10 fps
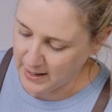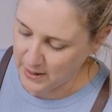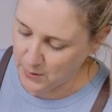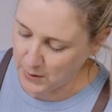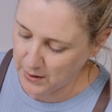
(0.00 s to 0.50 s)

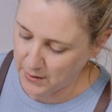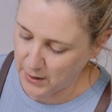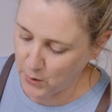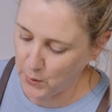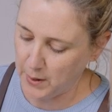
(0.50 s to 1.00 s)
and we give that
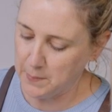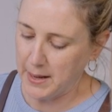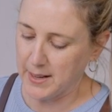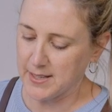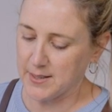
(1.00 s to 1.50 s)
a quick
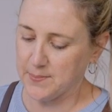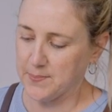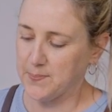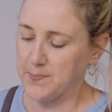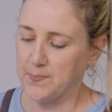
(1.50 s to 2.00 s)
mix.
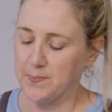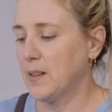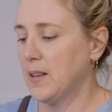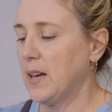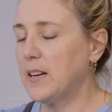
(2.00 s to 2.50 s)

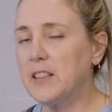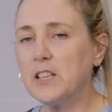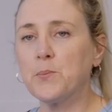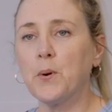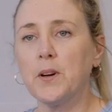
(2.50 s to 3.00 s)
And at
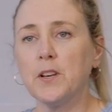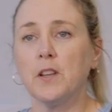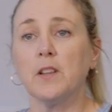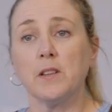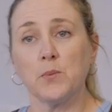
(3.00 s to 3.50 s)
this point
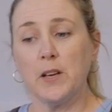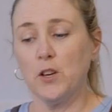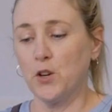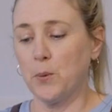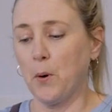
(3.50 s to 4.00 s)
is where you
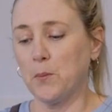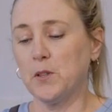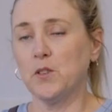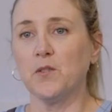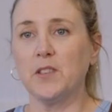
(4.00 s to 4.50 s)
could have popped
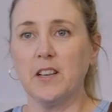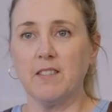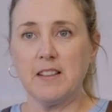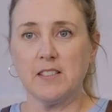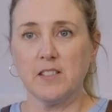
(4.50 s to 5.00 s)
in your vanilla
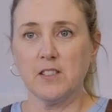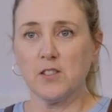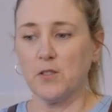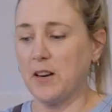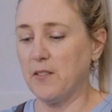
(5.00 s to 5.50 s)

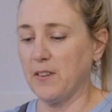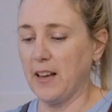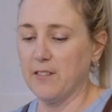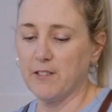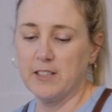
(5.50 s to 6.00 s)
essence or any
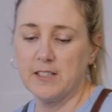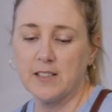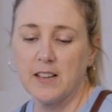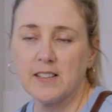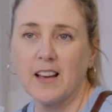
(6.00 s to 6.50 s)
flavourings
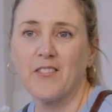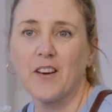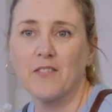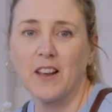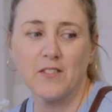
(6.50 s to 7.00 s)
to have
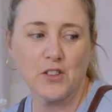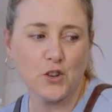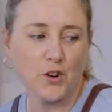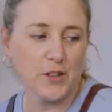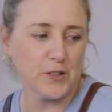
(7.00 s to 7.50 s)
that flavoured
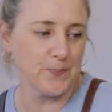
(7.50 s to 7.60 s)
yoghurt.